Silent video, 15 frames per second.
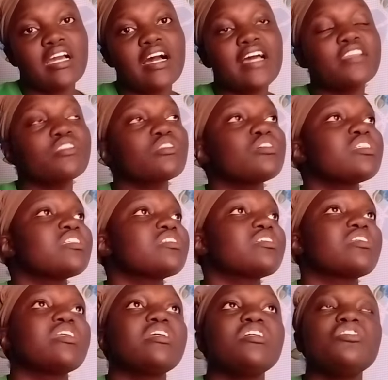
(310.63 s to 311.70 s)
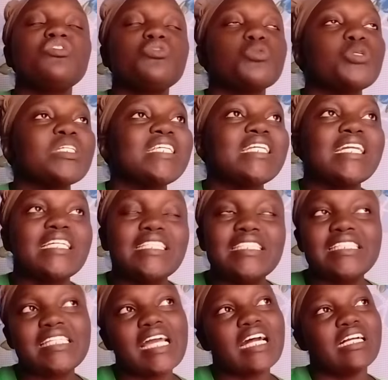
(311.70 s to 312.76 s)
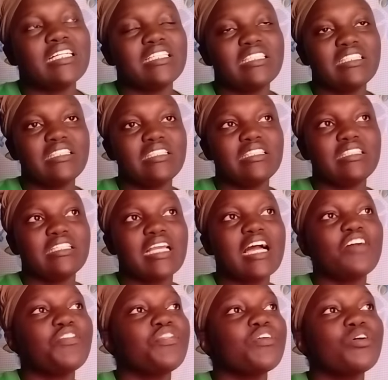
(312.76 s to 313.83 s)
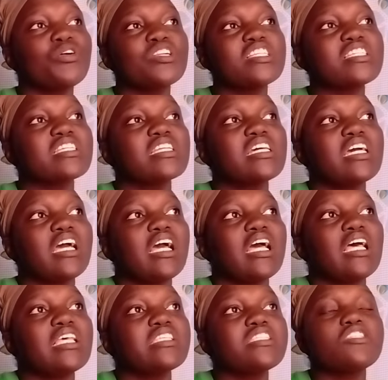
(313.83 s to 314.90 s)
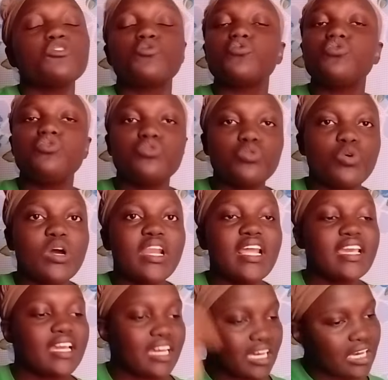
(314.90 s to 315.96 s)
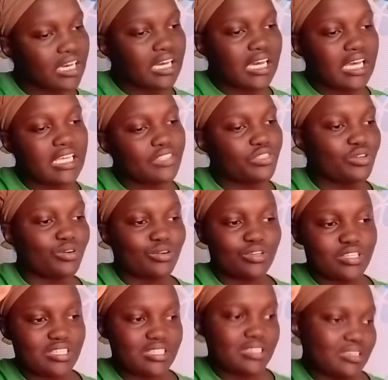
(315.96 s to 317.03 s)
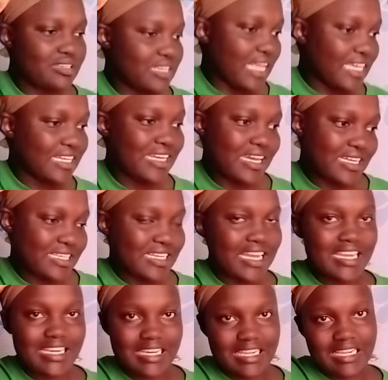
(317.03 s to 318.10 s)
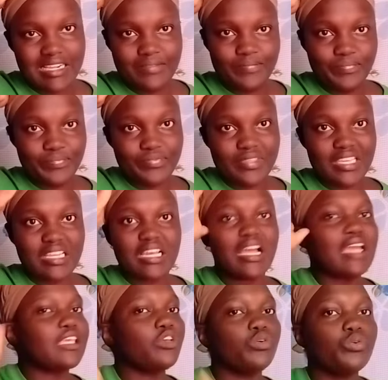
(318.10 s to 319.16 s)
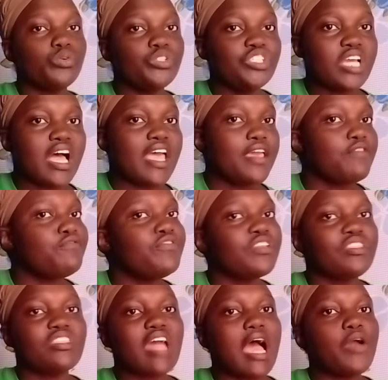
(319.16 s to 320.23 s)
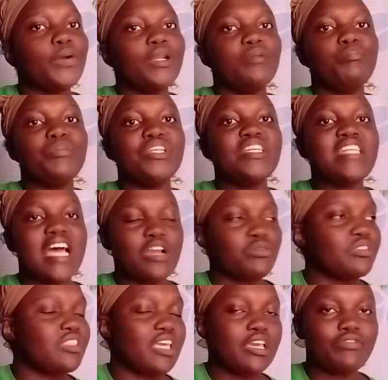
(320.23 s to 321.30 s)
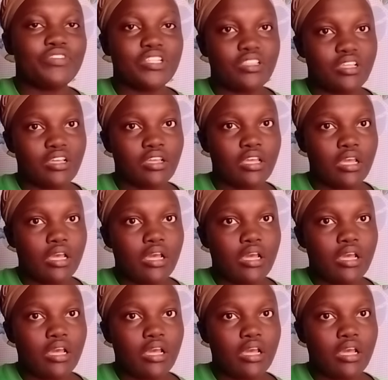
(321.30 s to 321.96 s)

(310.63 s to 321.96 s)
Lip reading: I thought history naisha. I thought sikujua, like I thought like daktari akikuja I will be done with everything.